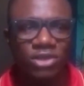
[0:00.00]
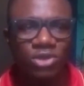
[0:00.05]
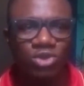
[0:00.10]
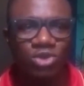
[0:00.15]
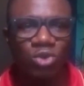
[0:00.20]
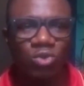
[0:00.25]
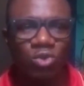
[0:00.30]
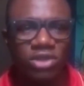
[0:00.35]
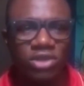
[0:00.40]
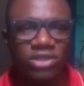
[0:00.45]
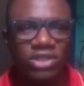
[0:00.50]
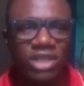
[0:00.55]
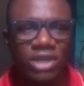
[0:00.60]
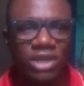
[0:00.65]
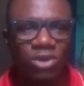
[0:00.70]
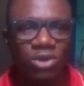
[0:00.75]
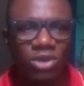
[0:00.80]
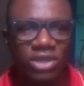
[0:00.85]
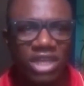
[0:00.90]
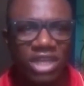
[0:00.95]
So once they
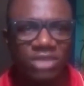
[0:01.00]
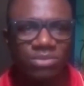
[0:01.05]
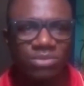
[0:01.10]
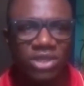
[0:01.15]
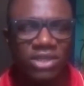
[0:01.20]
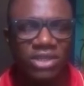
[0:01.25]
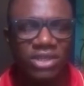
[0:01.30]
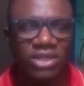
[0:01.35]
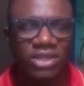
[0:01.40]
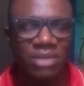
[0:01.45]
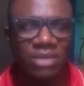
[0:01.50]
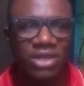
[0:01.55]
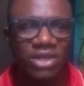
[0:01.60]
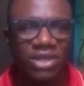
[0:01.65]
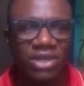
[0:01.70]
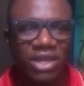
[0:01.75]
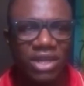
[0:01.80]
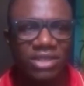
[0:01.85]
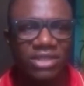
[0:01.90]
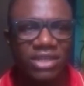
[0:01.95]
contact me, they tell me
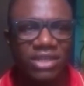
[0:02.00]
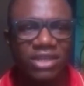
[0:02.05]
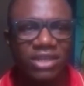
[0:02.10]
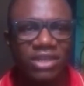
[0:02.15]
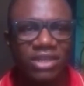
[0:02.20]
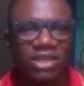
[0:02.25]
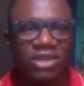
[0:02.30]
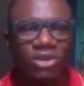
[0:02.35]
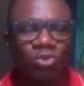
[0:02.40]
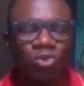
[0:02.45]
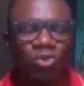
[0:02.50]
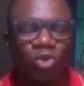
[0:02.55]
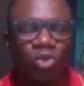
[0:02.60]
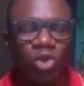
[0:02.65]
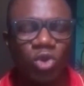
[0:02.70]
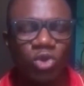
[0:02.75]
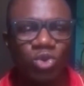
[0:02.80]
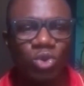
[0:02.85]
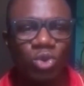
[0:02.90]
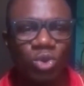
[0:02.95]
that they
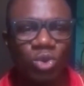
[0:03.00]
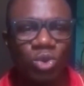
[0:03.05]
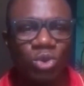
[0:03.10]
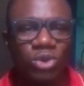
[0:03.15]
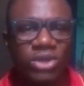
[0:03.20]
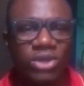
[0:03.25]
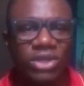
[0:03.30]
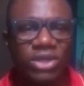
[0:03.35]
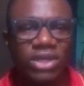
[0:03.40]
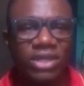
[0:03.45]
want to load